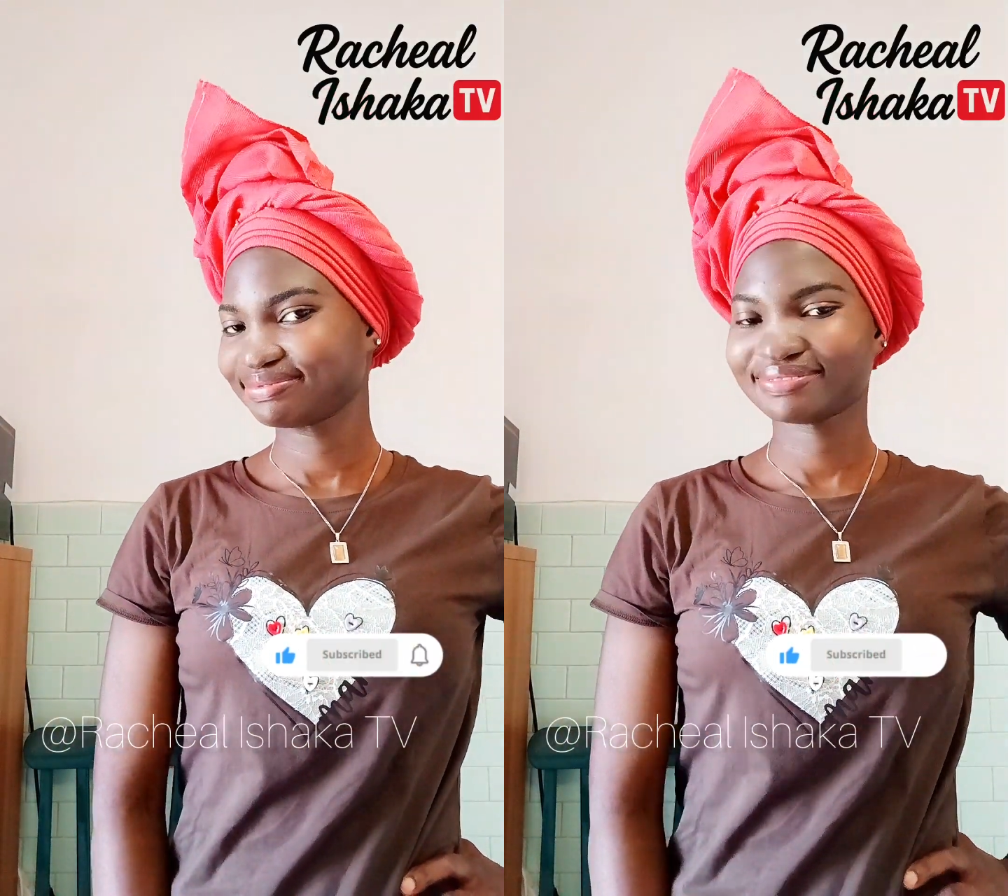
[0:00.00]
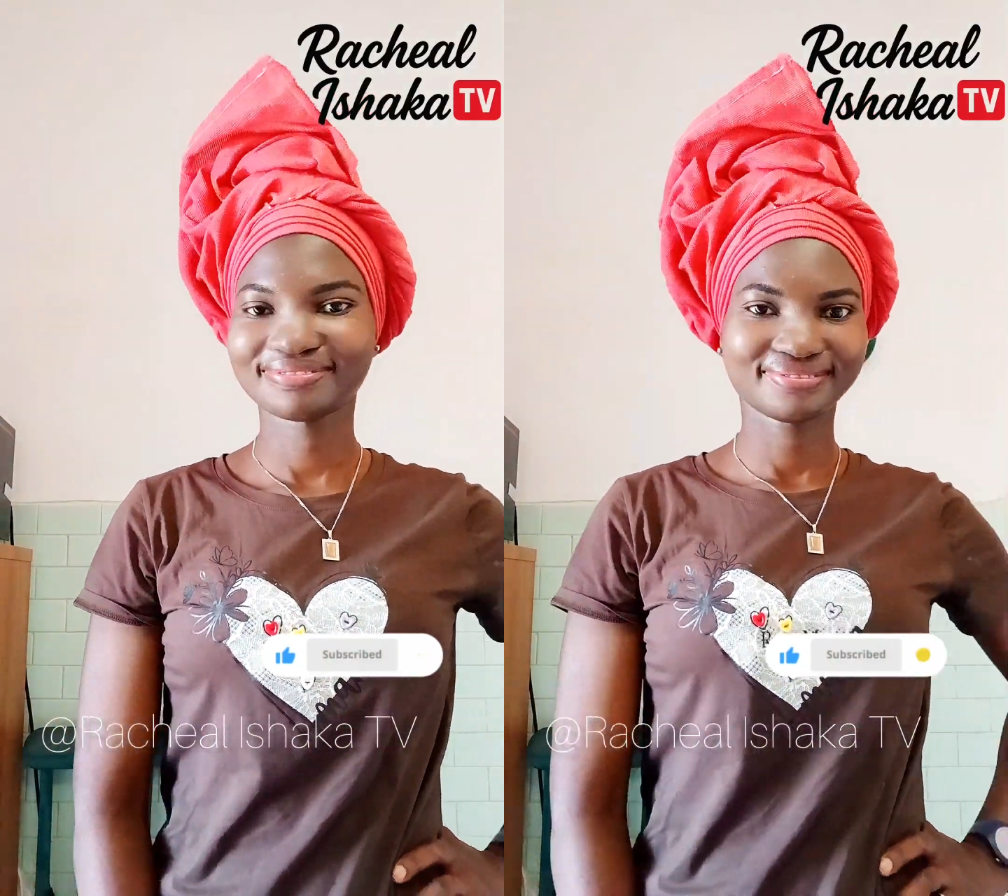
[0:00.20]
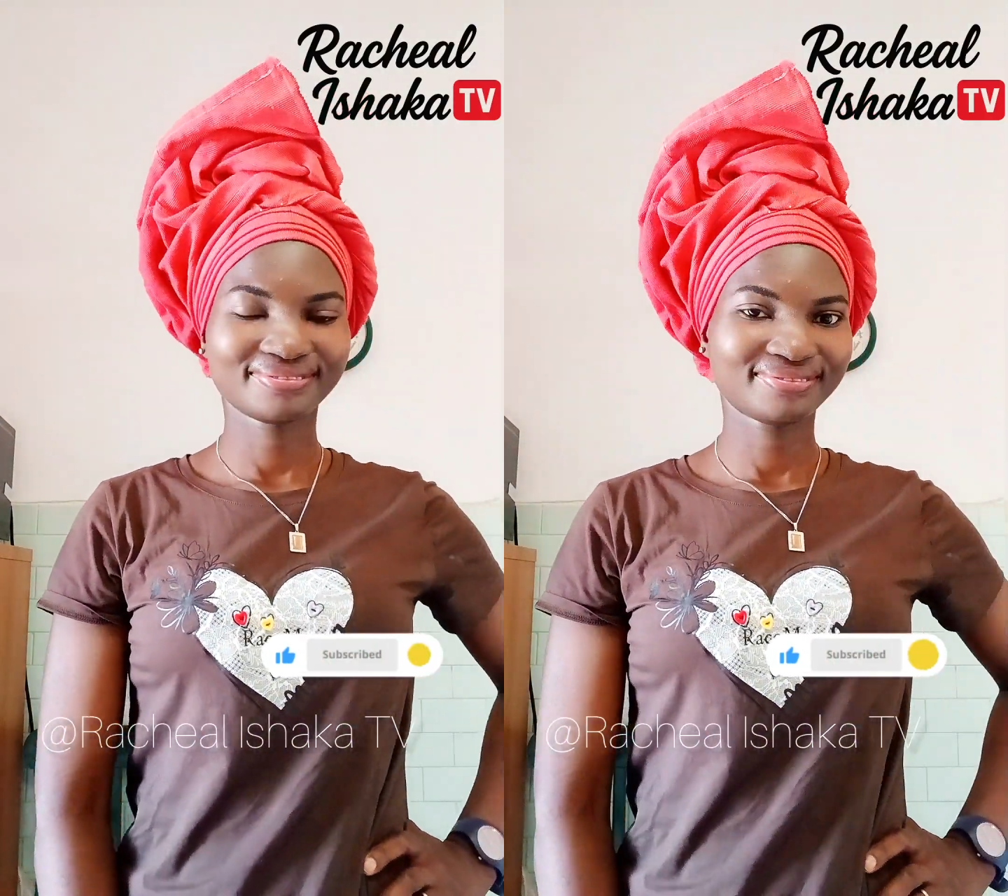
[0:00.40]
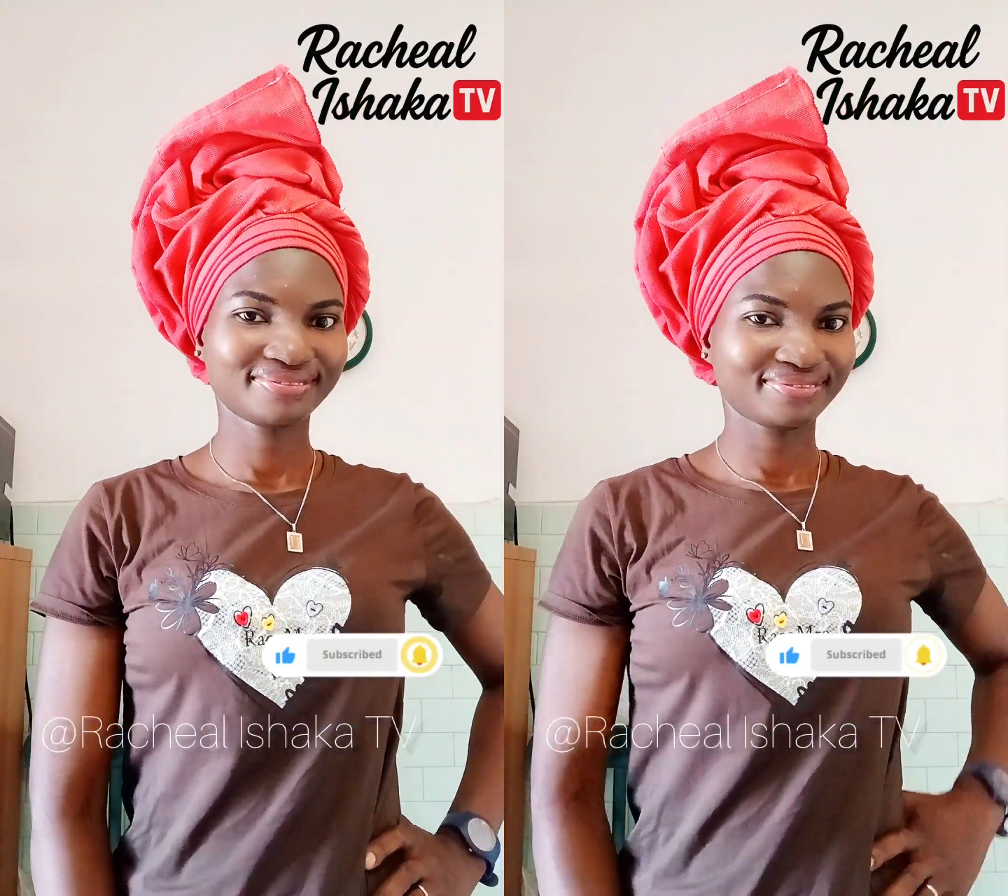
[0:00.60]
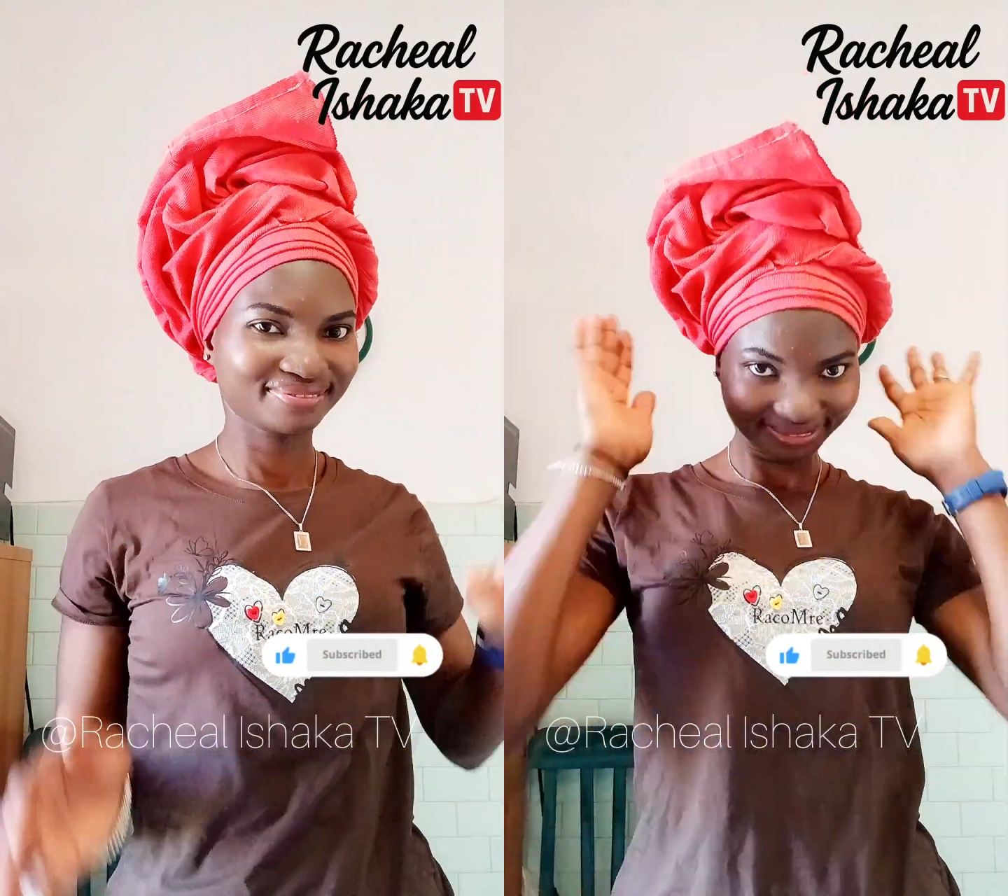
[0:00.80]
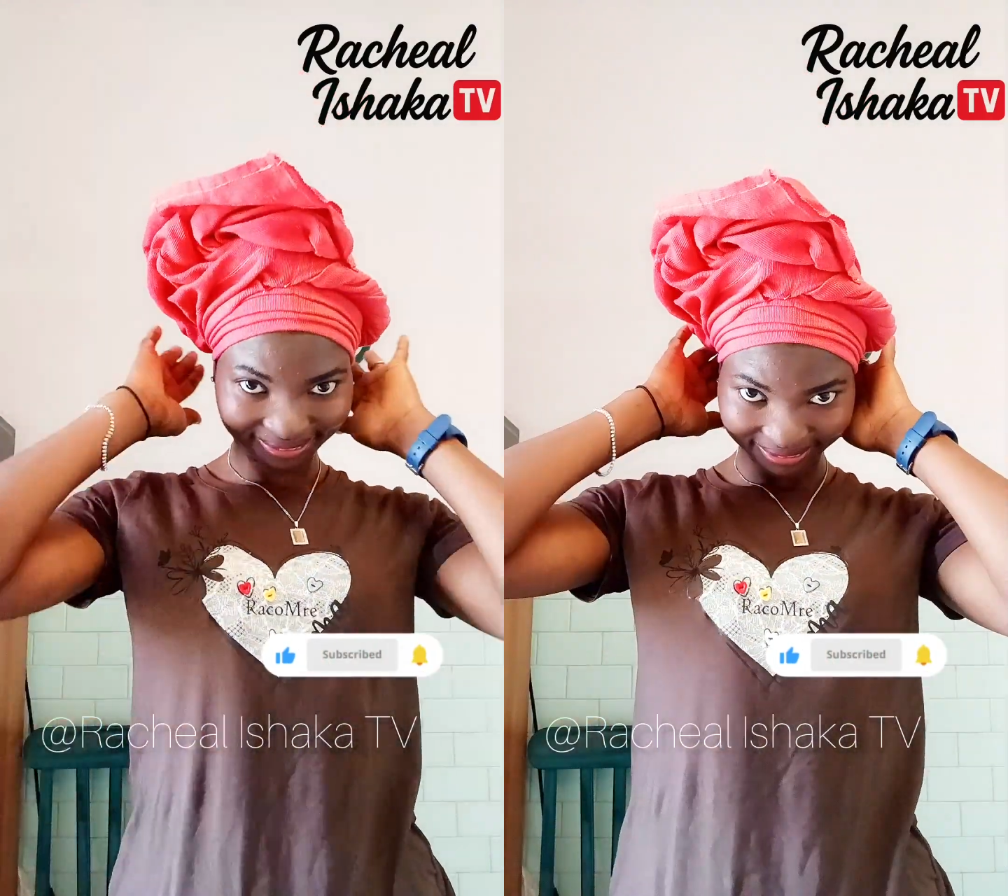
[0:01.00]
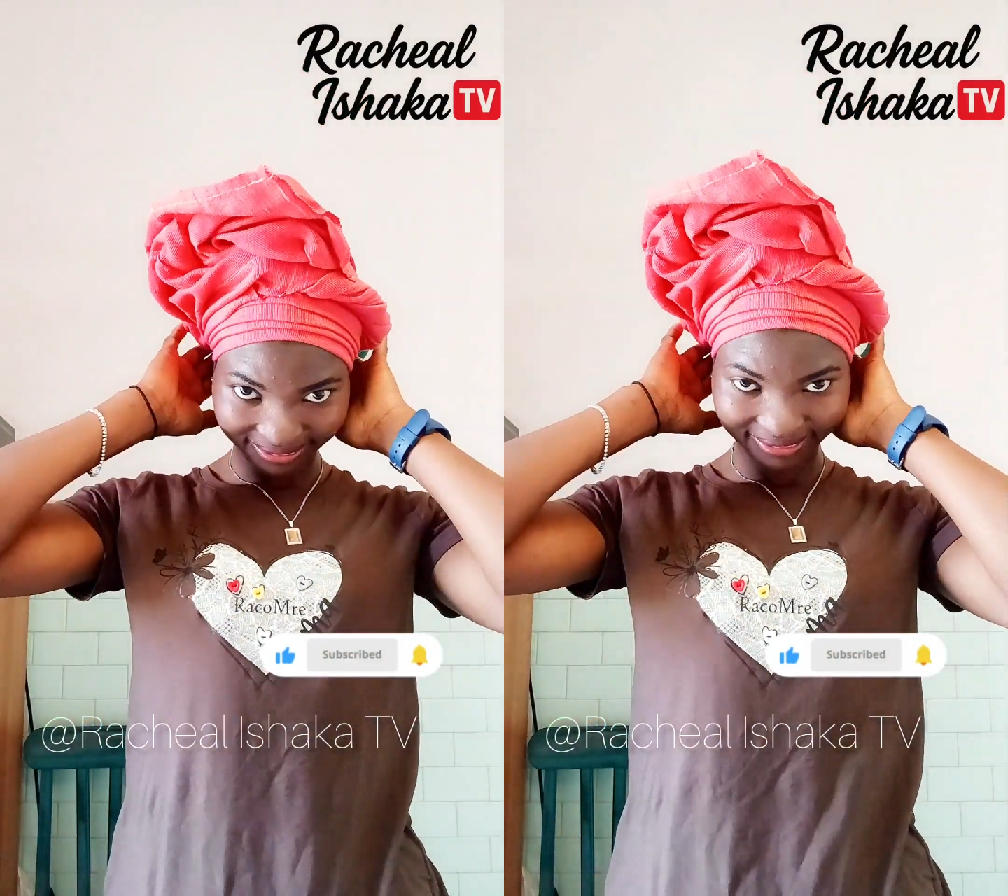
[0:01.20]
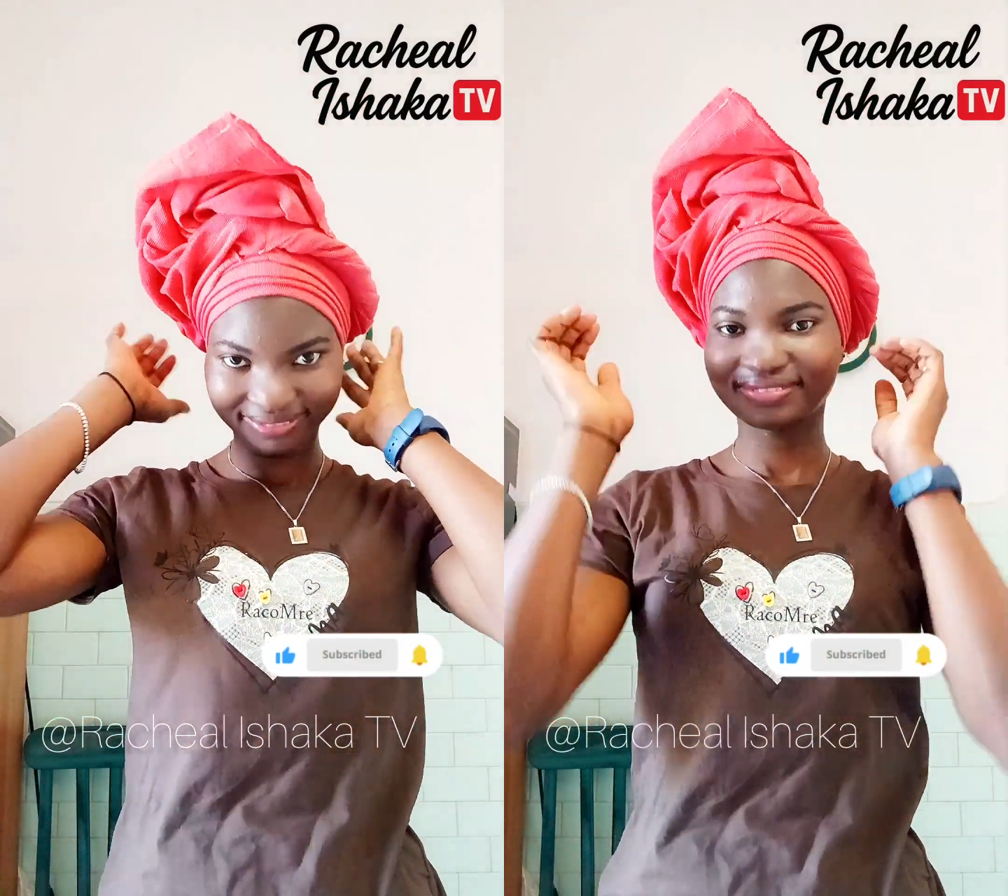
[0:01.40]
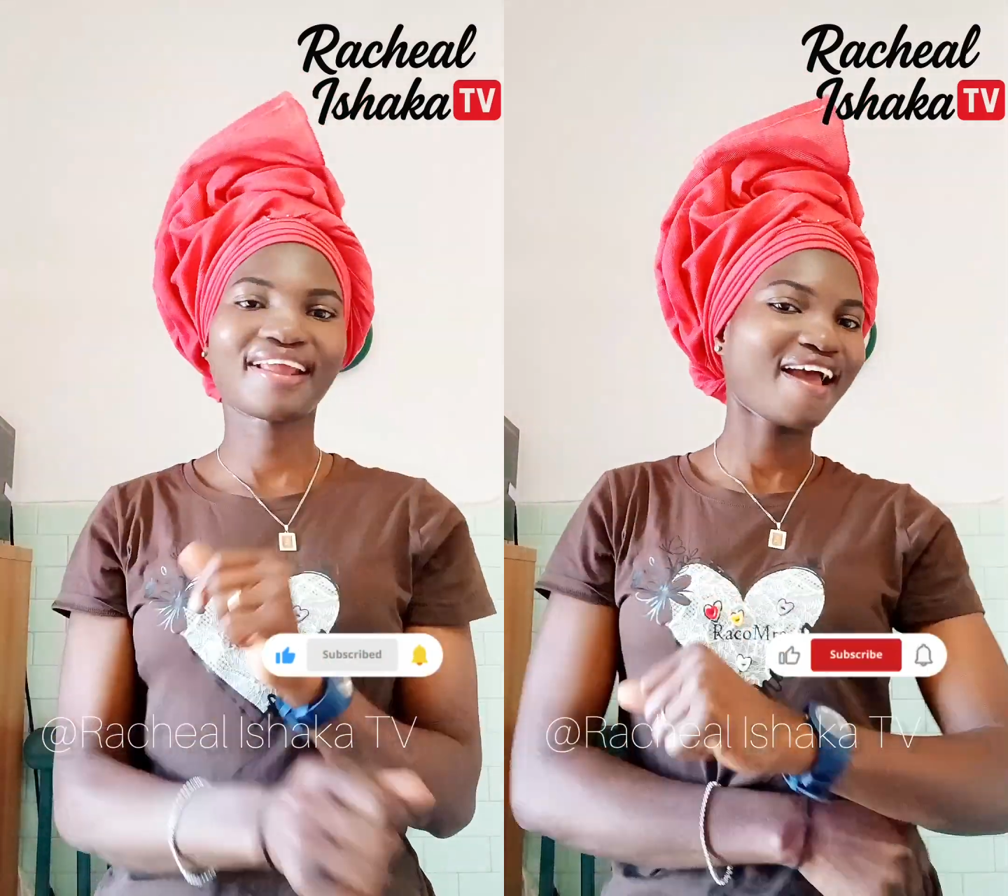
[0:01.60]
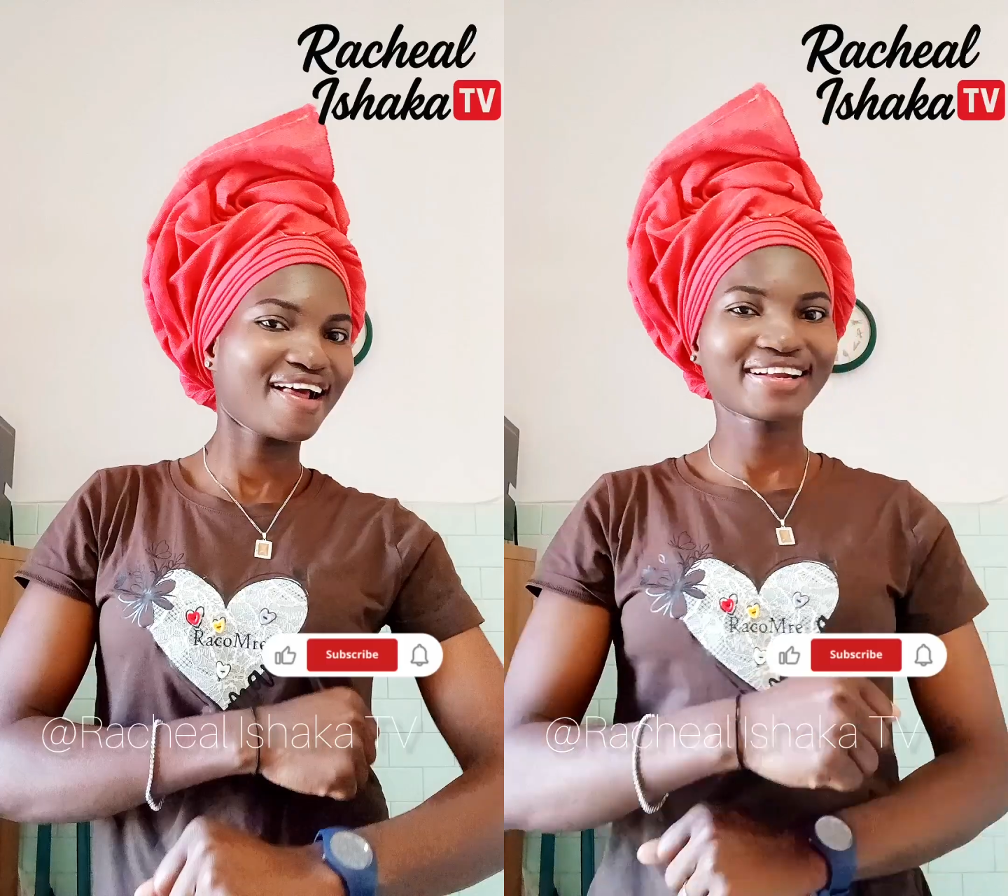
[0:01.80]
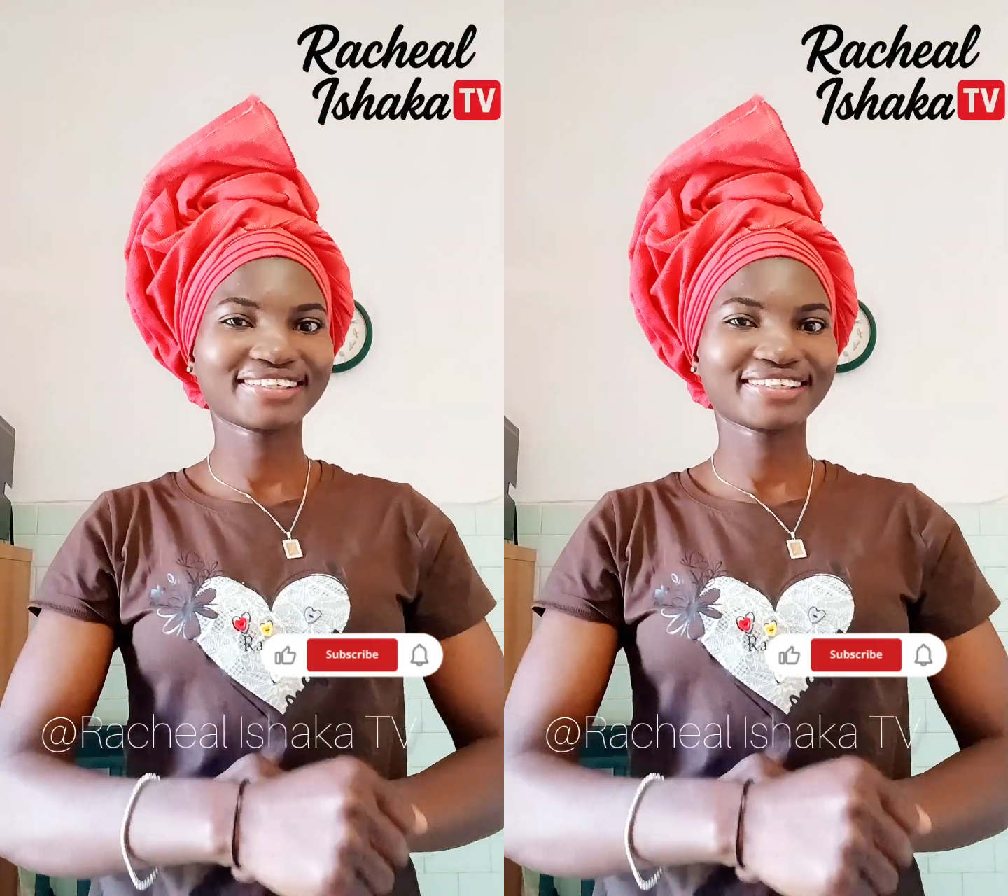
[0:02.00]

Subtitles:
share it to your friends so that they can